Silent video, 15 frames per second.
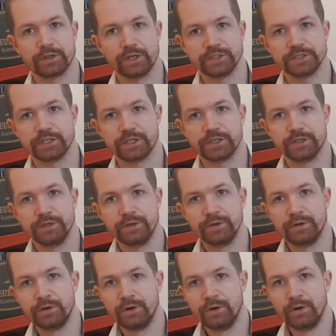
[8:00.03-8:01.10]
classic
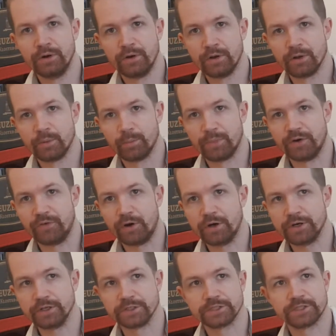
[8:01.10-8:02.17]

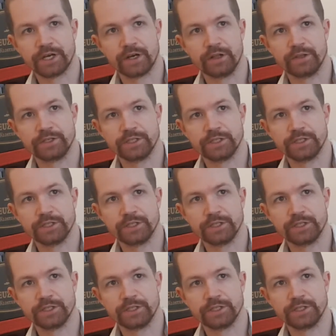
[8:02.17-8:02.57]
Bavarian style,